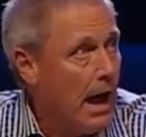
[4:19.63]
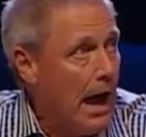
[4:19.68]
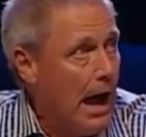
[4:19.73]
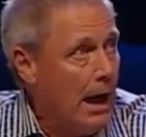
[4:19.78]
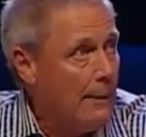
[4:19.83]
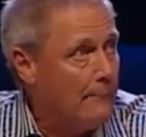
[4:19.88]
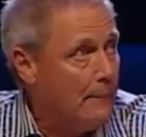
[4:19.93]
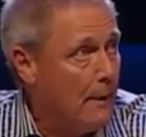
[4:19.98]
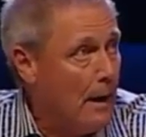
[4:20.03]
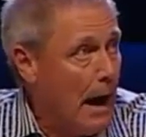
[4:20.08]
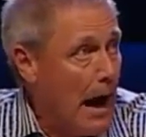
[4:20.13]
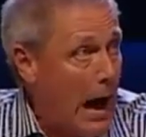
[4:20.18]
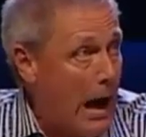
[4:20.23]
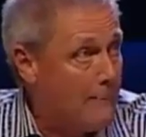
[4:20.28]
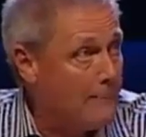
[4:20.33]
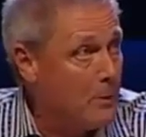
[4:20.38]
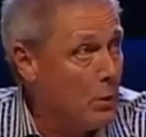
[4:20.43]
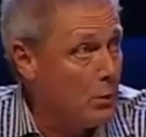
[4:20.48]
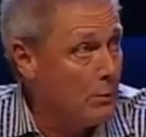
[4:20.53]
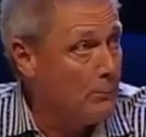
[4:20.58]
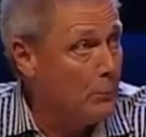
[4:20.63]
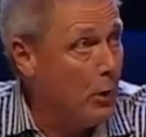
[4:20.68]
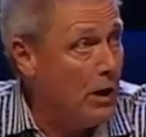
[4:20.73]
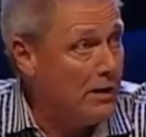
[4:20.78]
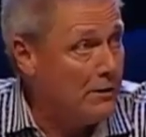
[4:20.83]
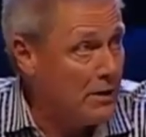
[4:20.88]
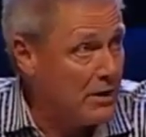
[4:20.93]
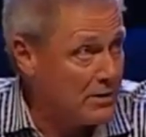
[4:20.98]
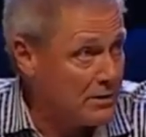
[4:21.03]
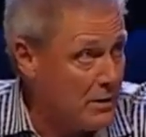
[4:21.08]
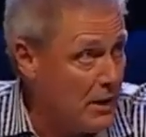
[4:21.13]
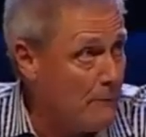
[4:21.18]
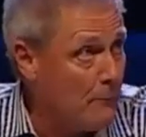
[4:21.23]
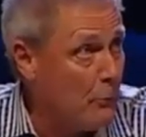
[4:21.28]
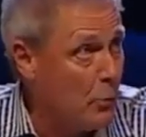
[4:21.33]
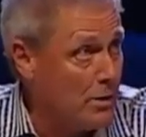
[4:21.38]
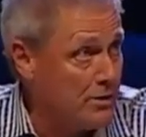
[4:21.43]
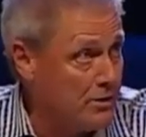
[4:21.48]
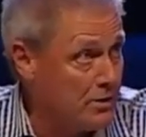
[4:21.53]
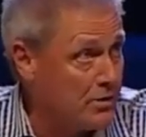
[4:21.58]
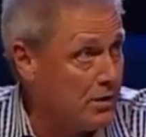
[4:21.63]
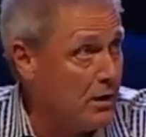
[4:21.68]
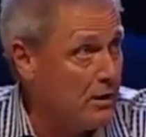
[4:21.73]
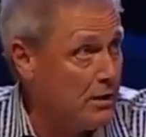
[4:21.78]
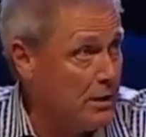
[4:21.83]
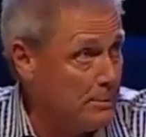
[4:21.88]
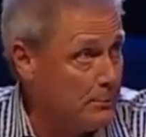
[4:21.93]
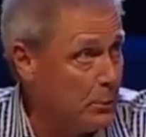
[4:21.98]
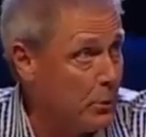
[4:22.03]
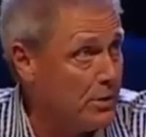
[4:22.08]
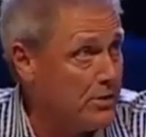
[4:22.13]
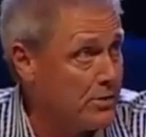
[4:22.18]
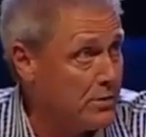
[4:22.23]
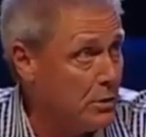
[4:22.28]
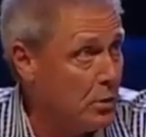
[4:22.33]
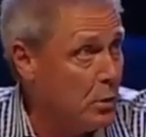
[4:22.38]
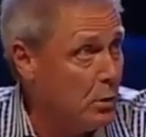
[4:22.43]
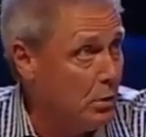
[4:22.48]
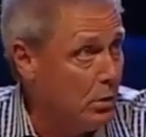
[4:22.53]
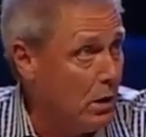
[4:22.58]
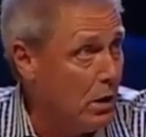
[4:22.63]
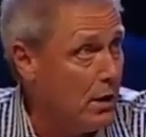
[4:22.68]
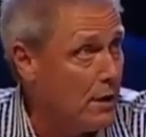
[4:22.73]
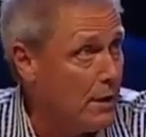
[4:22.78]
I'm, uh, I'm going to bring this up one Sunday pretty soon.